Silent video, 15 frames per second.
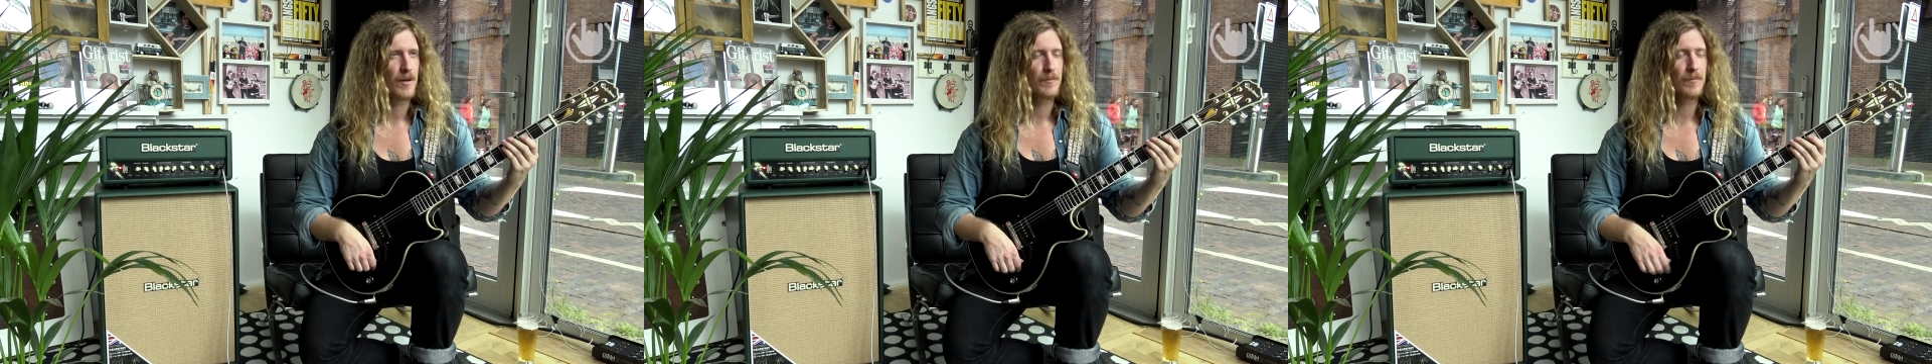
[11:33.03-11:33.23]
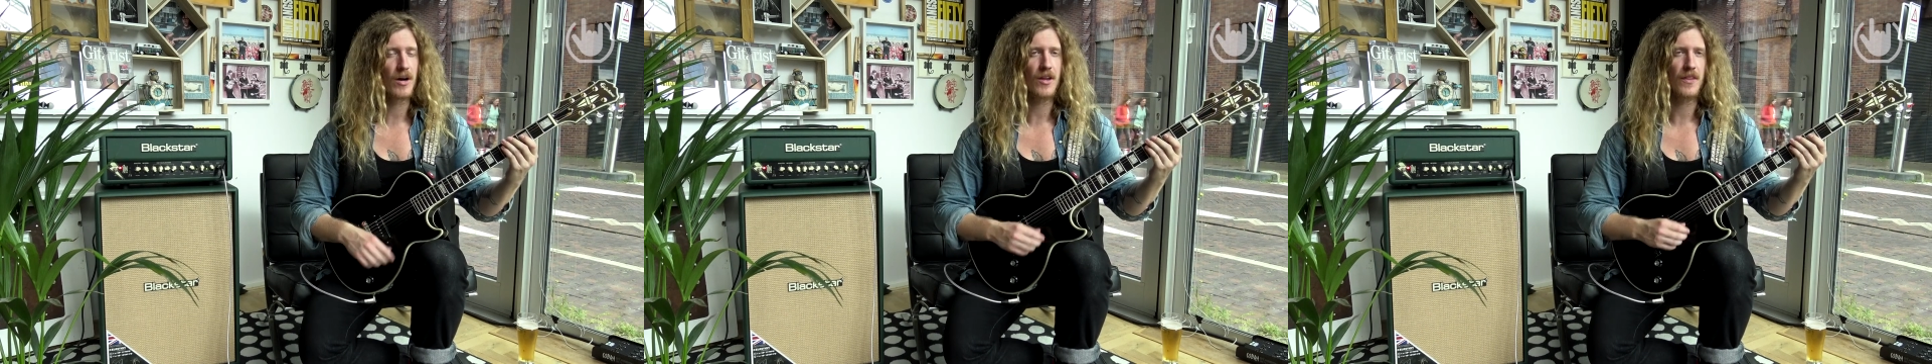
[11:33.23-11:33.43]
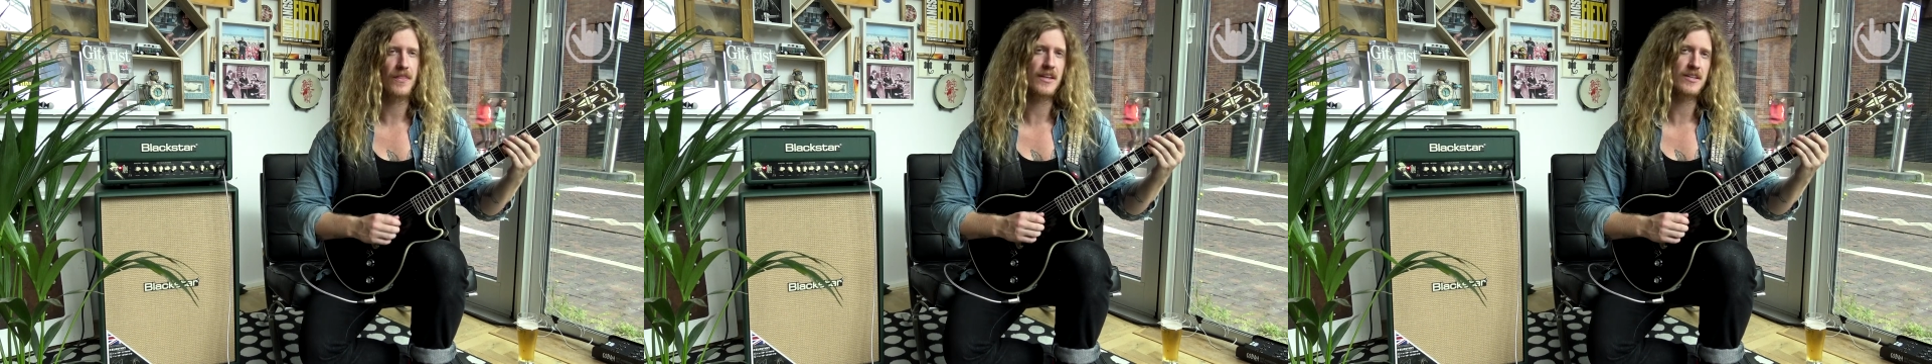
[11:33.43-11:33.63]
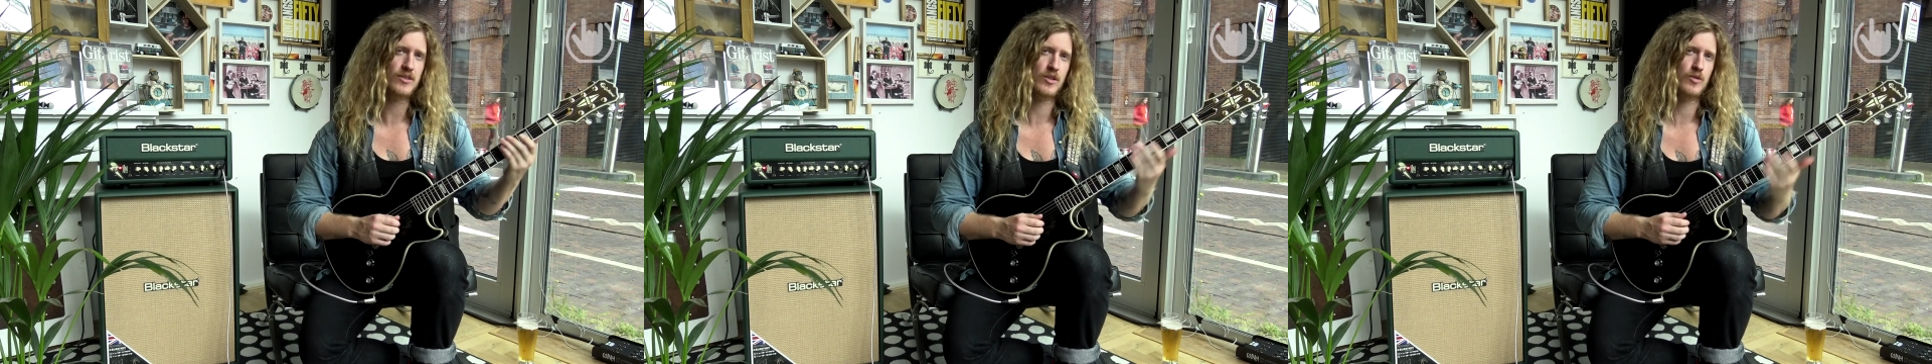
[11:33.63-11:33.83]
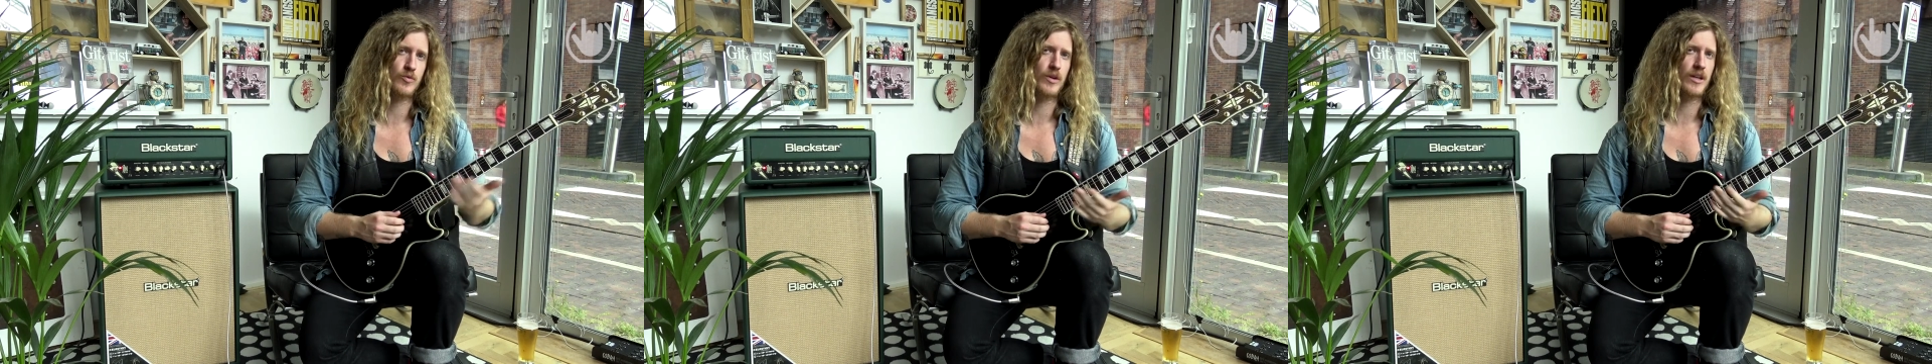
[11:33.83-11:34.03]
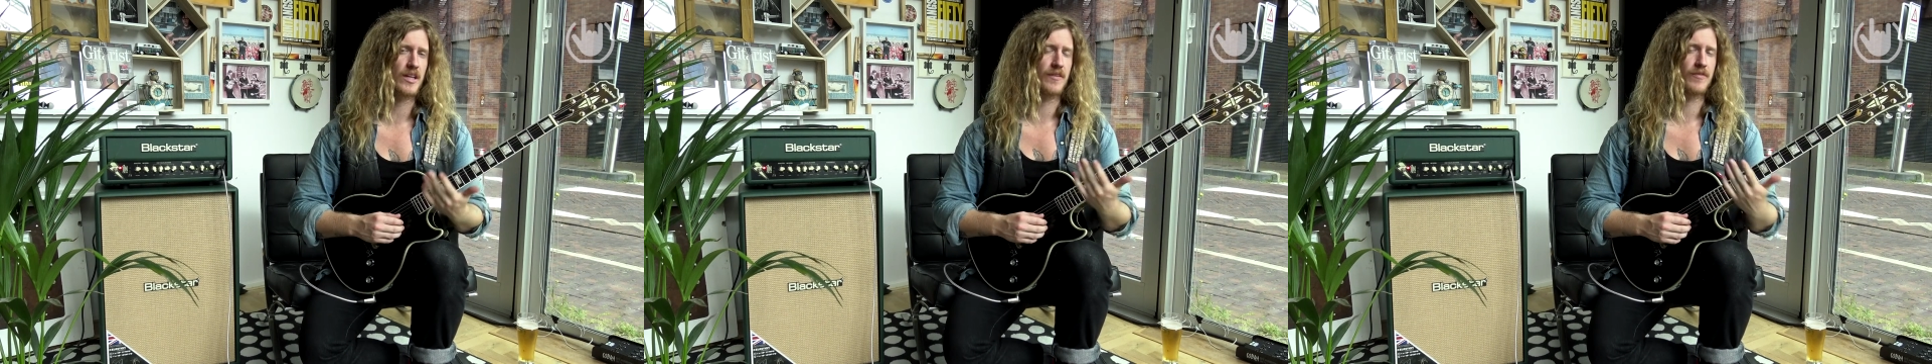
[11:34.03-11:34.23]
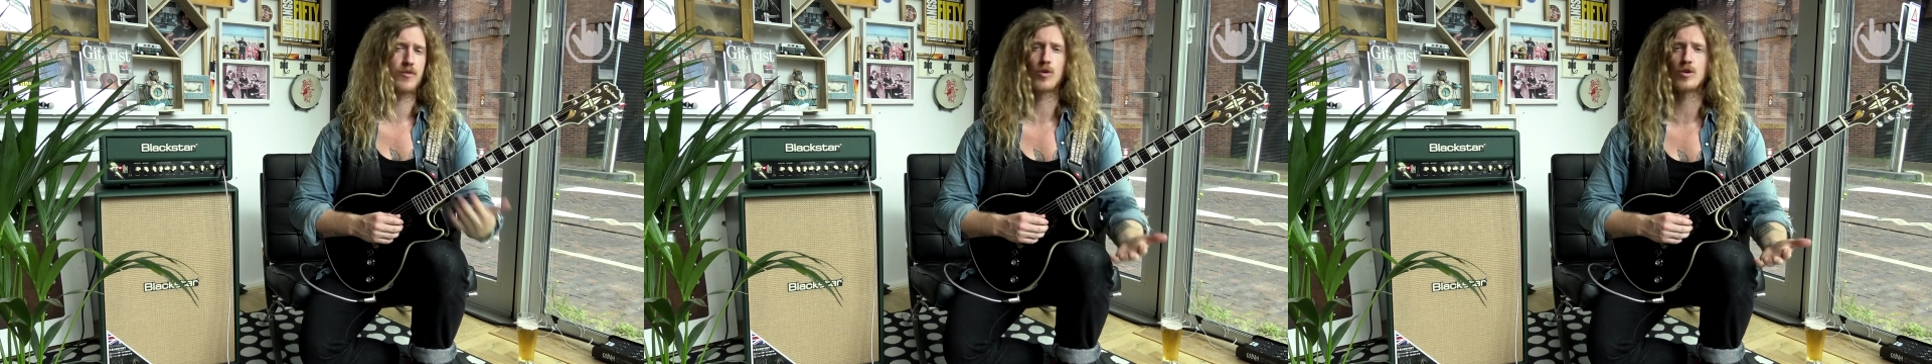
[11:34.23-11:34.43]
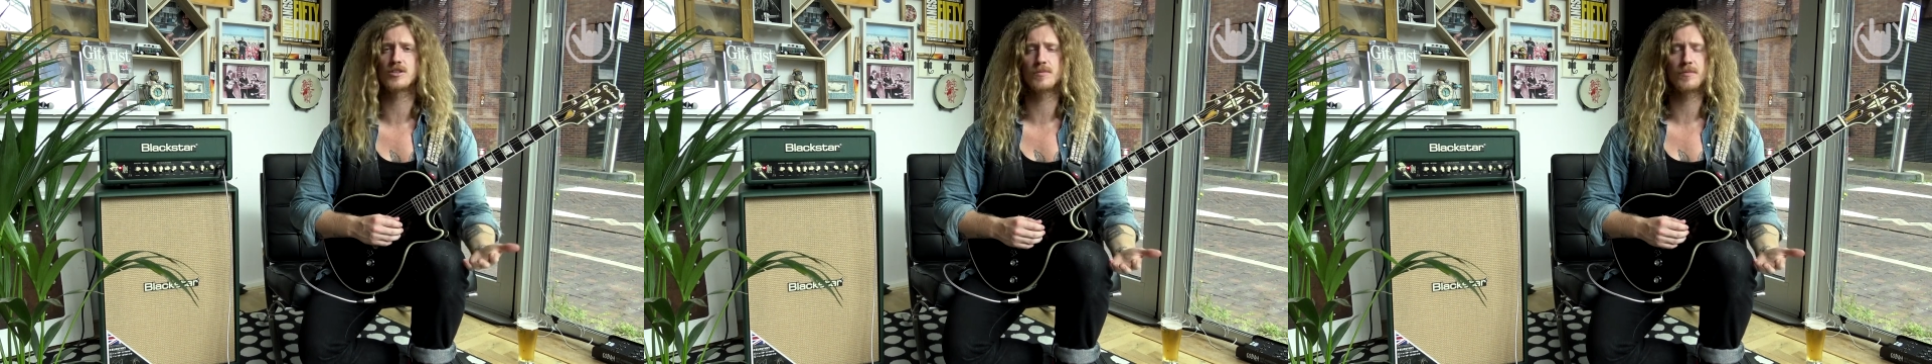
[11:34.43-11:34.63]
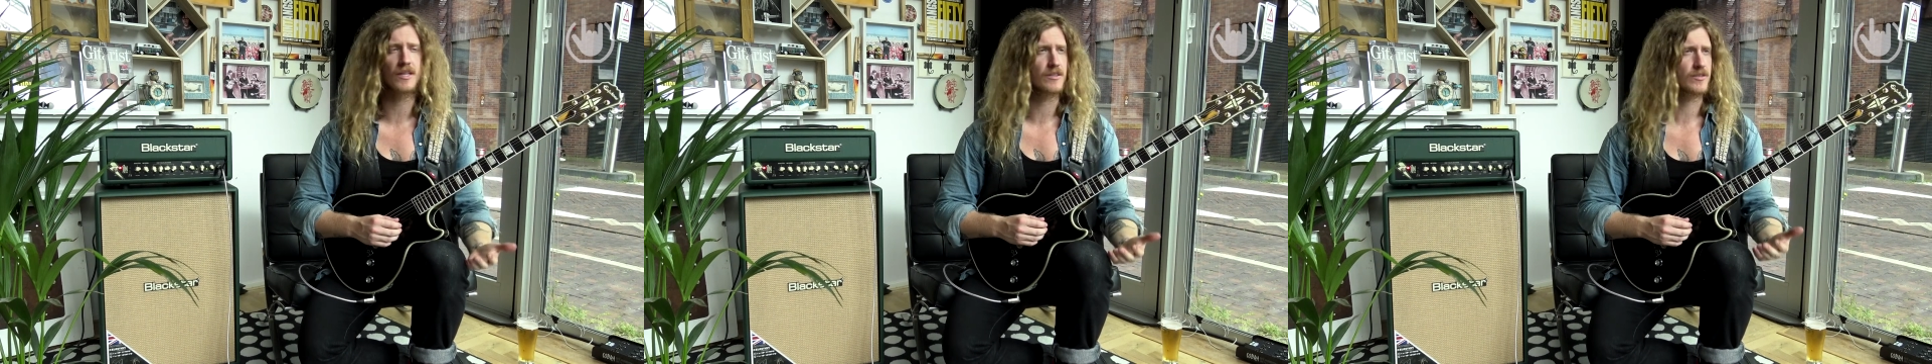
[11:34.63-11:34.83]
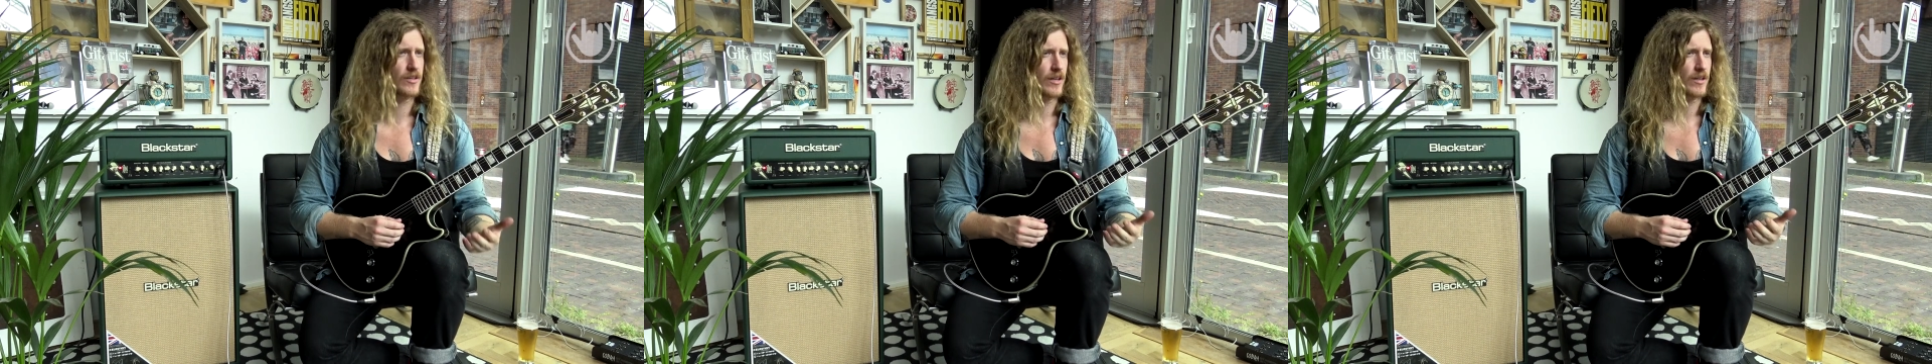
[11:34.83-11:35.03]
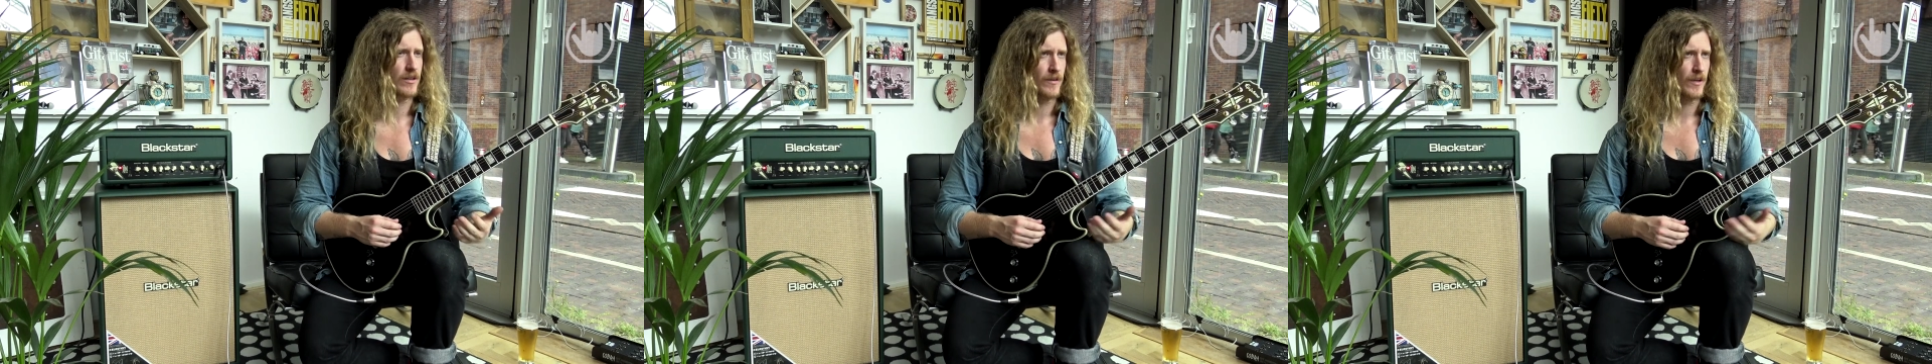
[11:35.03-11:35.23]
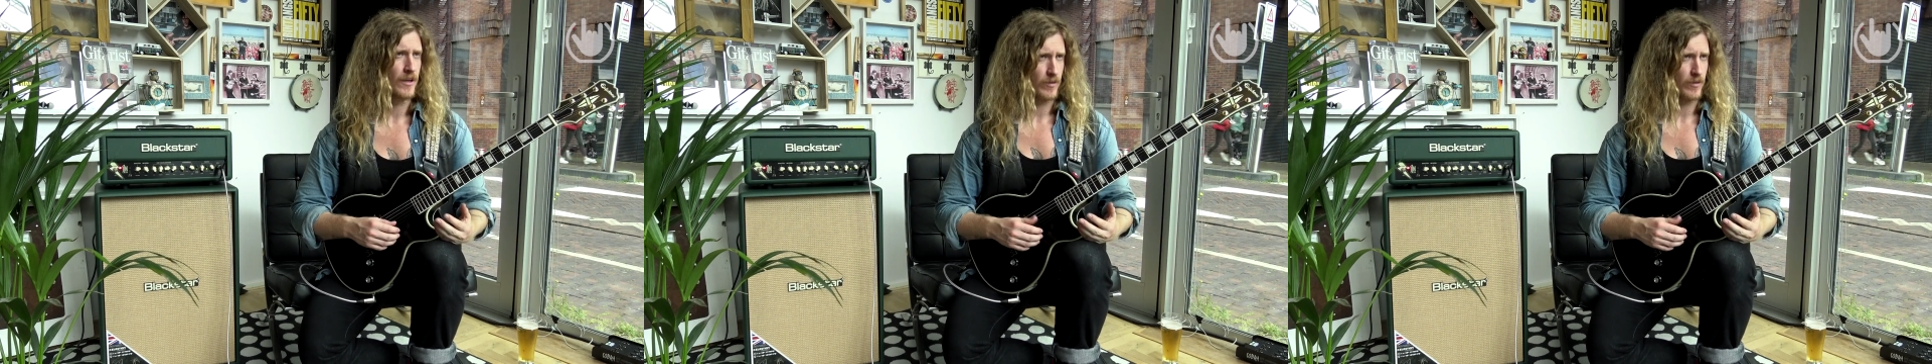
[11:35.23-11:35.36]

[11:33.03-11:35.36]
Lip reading: But this has really forced me to